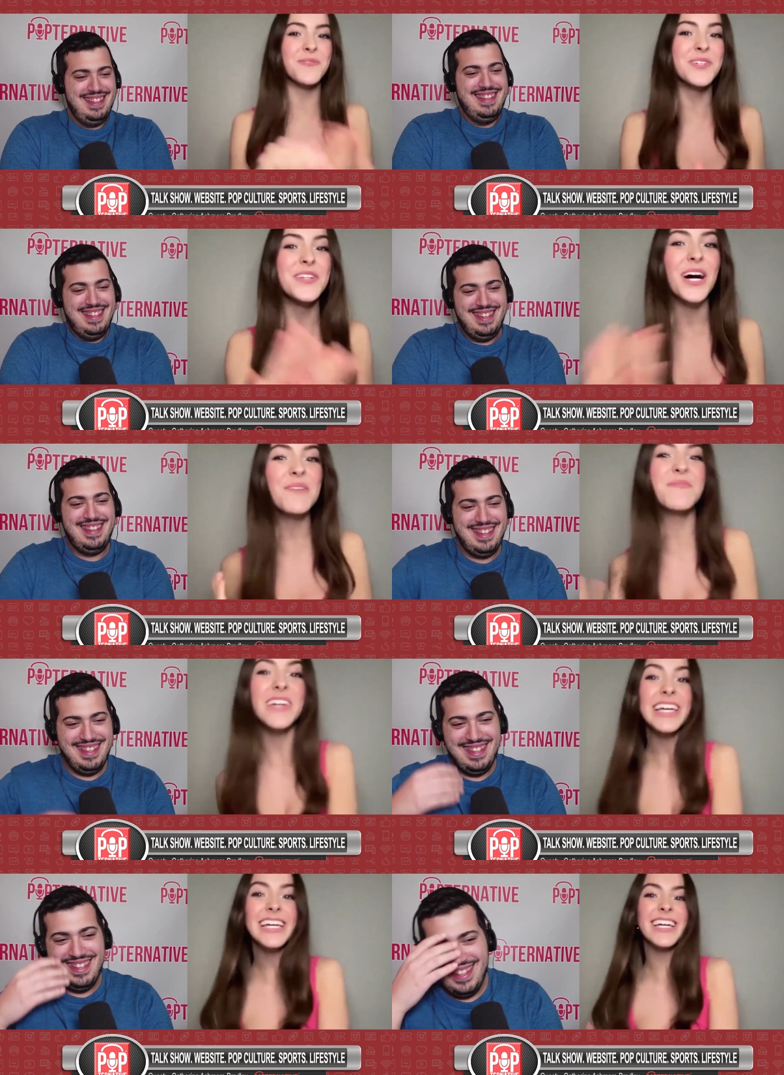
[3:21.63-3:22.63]
Speaker 1: will not
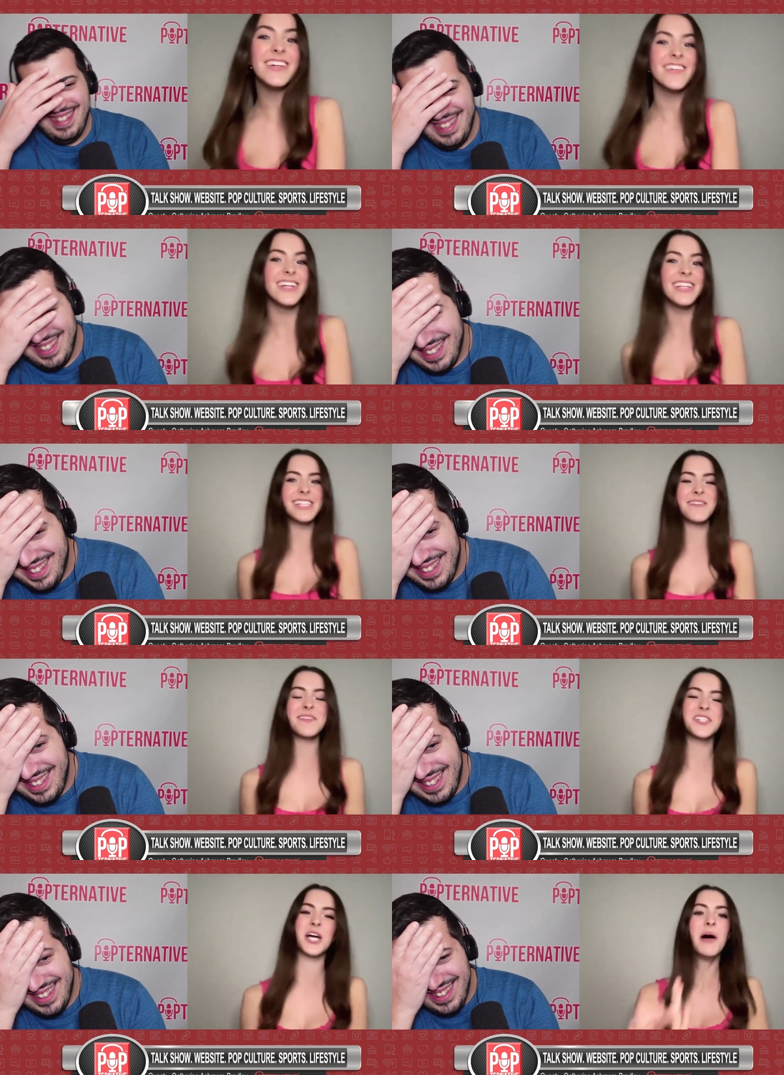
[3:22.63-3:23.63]
be included in the tv
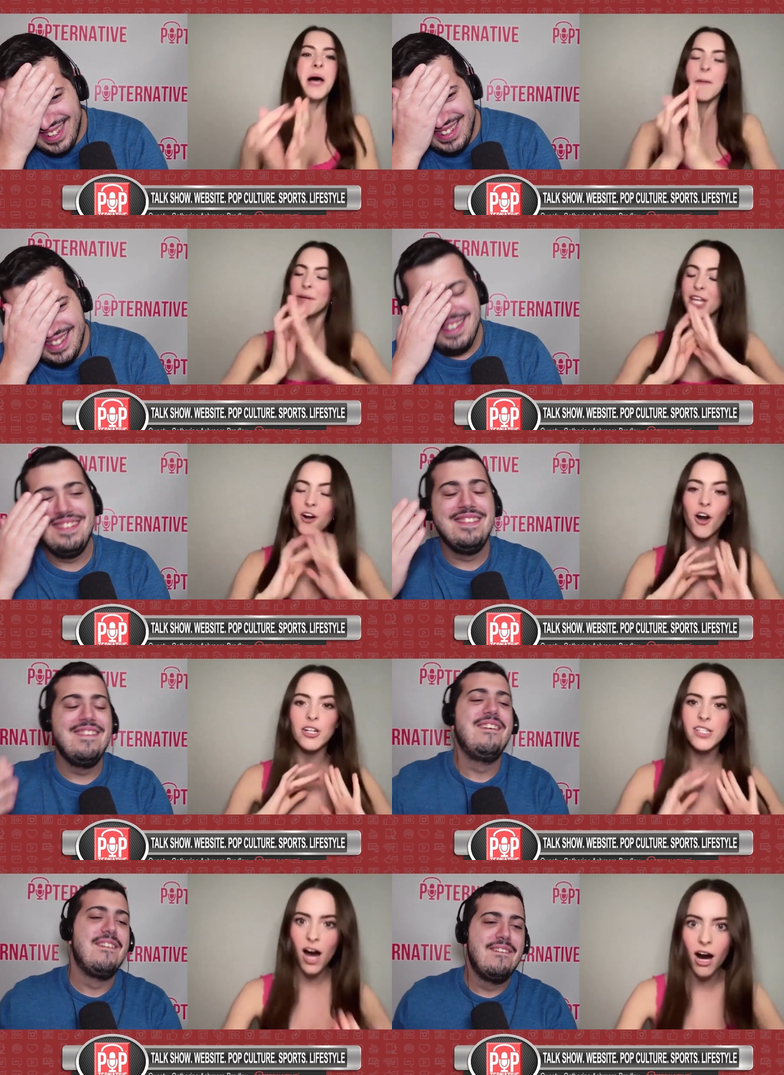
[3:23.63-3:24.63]
show but there are
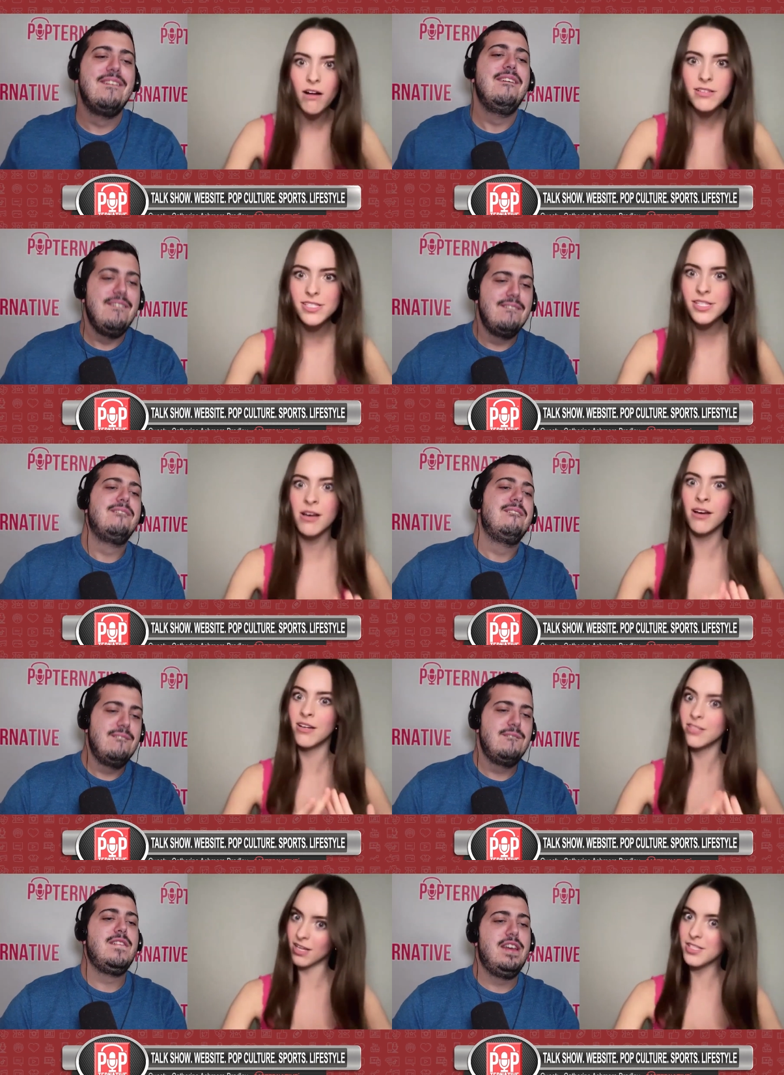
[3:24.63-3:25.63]
tons
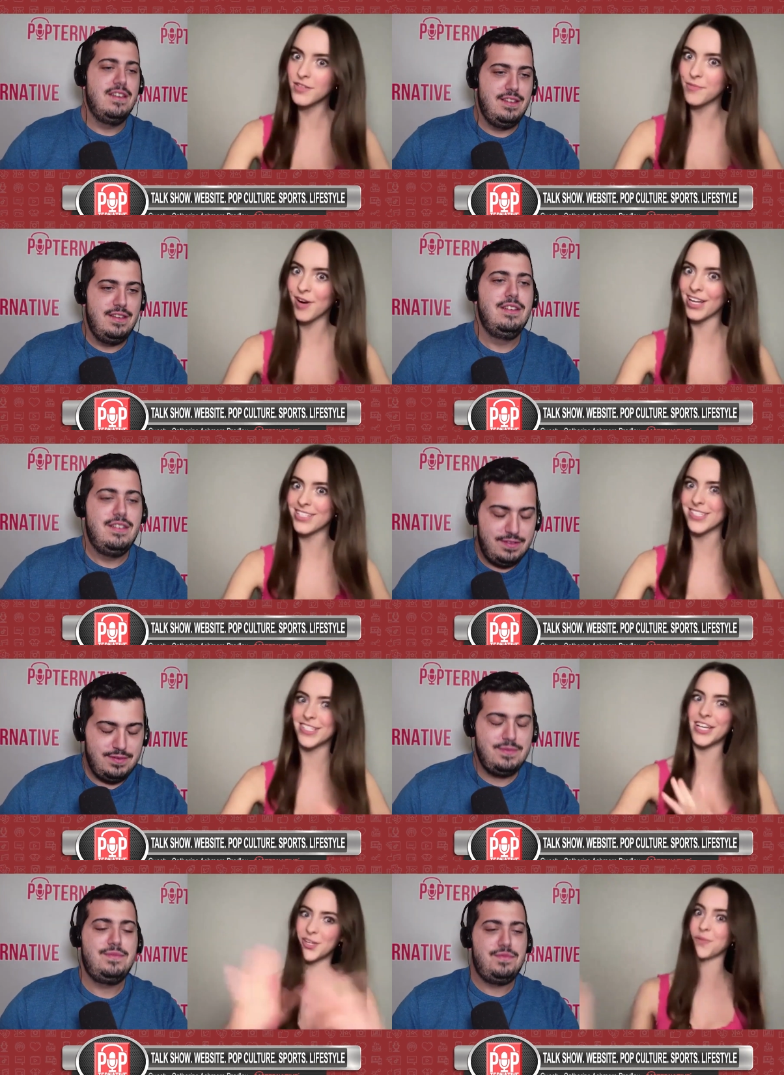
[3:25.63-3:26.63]
tons of pranks
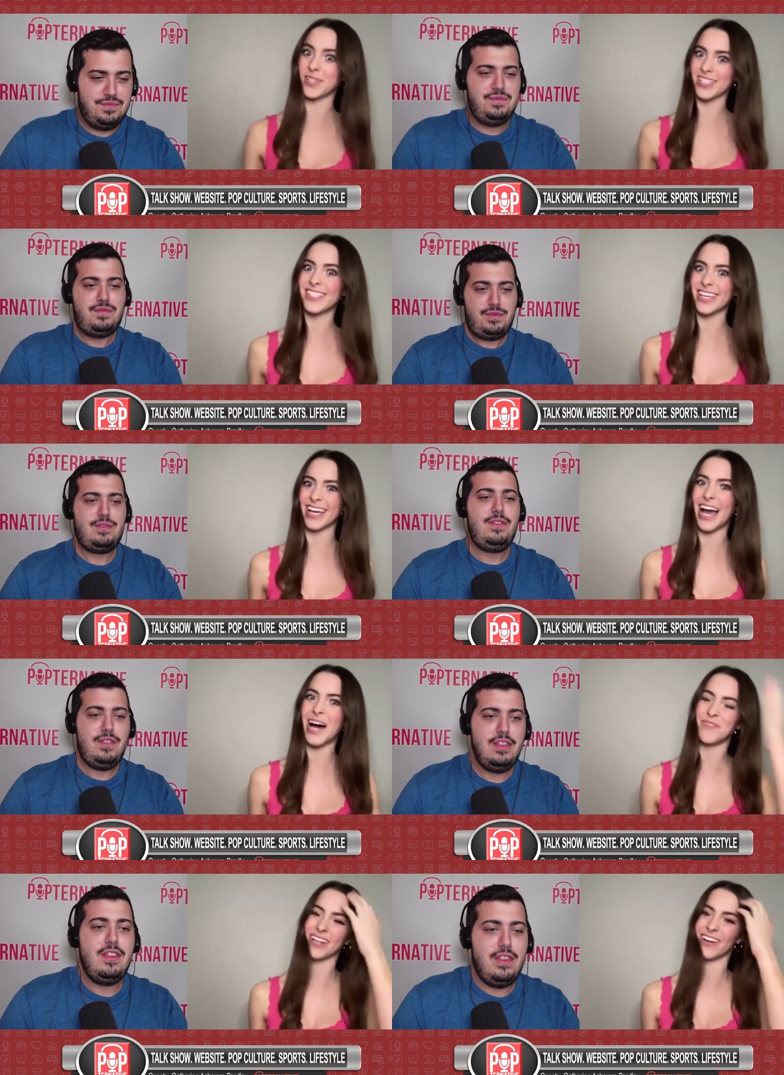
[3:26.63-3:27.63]
that you will be seeing
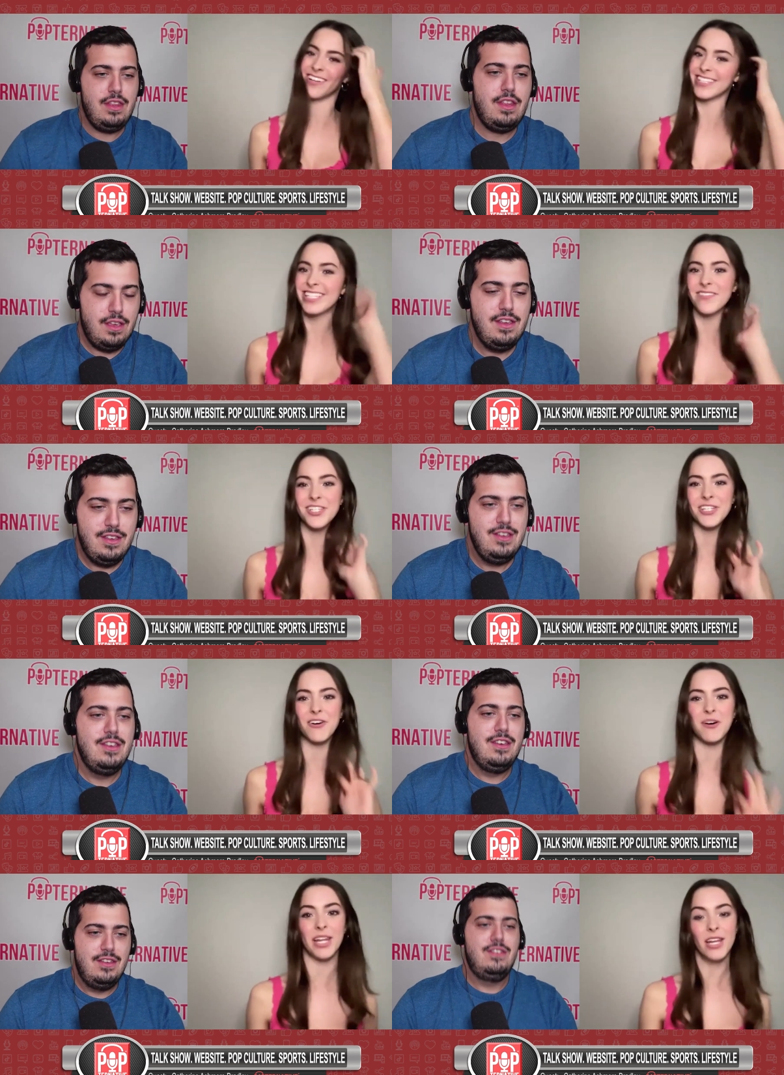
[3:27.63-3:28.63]
happening on this TV show.
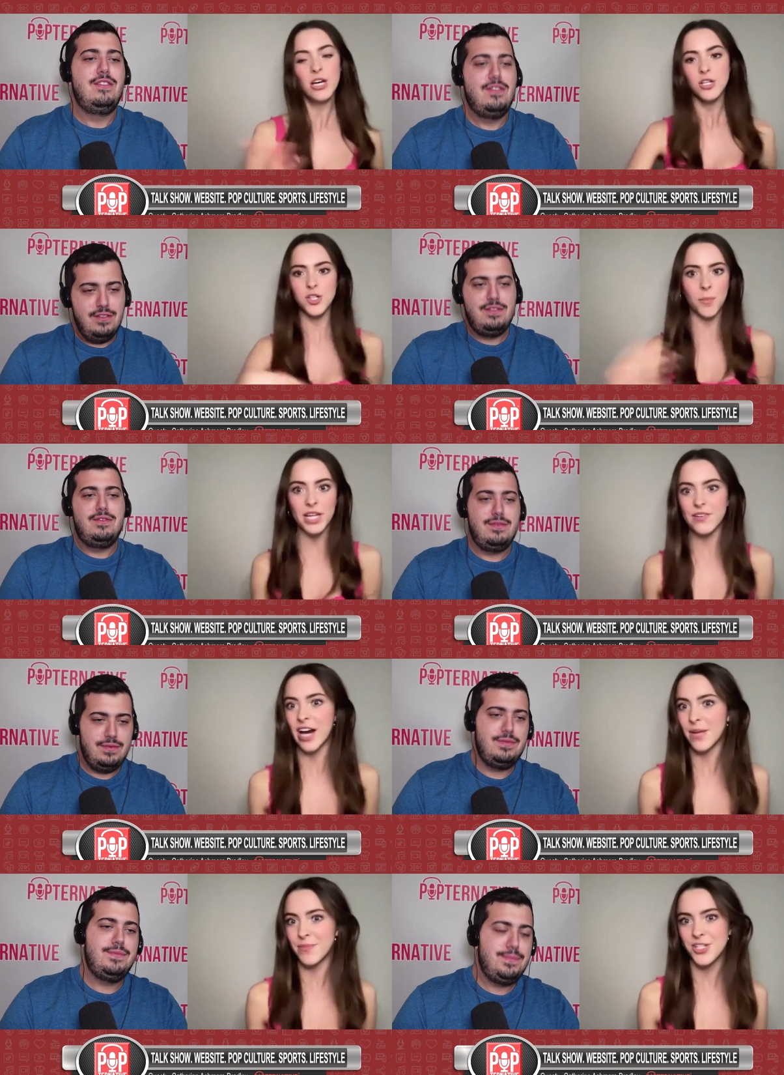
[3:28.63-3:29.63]
I mean, so many have
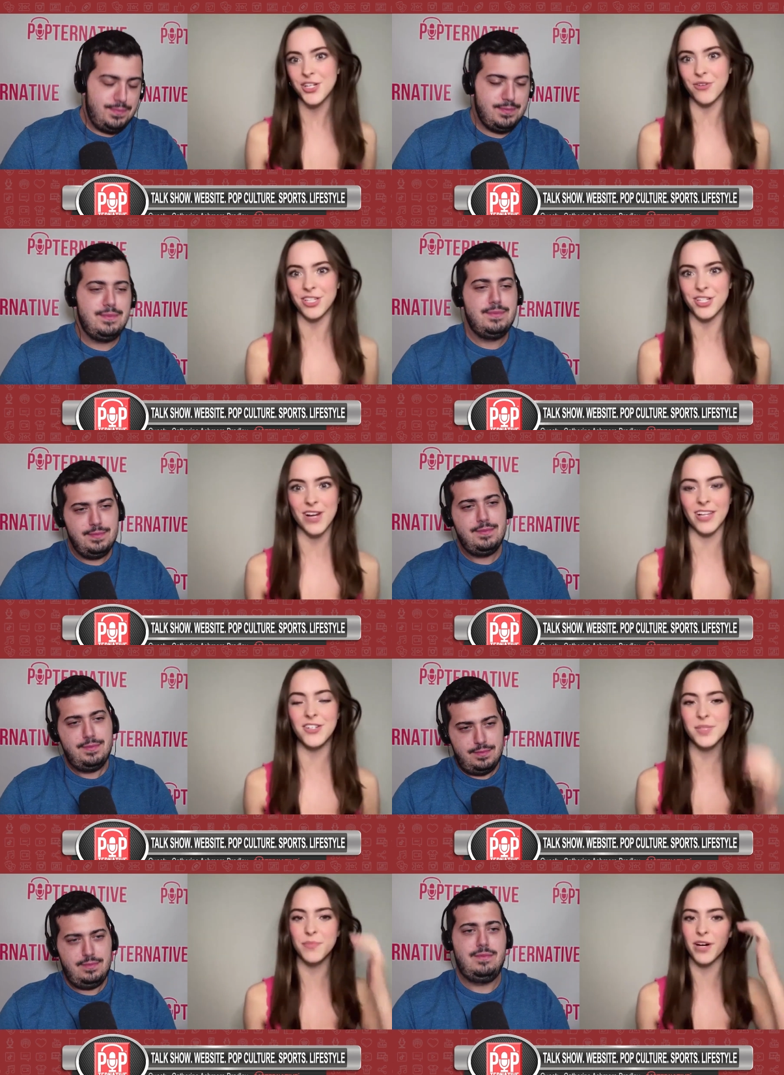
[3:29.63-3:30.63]
kind of been shown in the
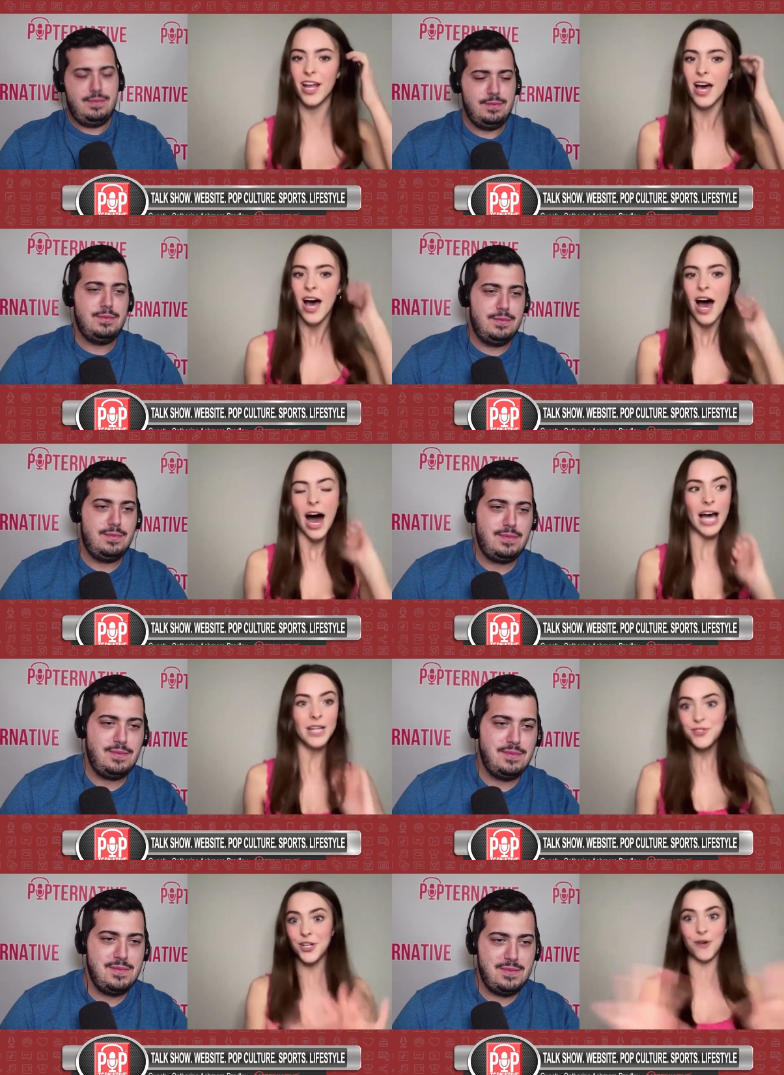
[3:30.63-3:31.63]
trailers, but
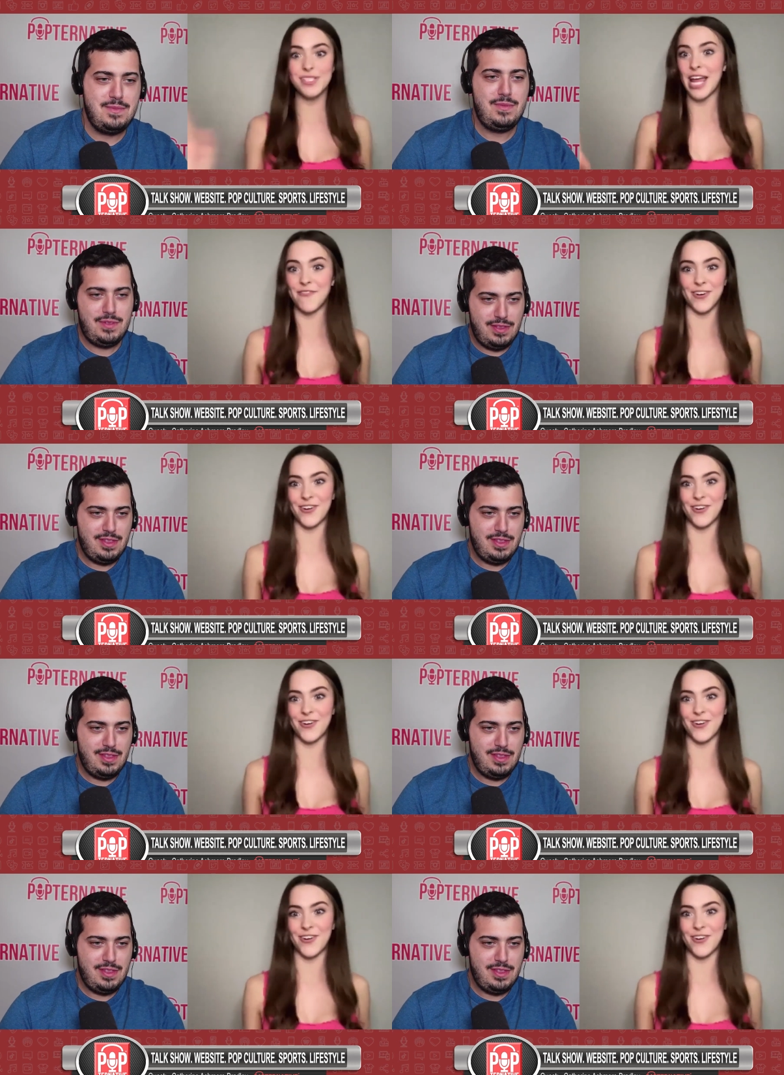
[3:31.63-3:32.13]
I'm so excited for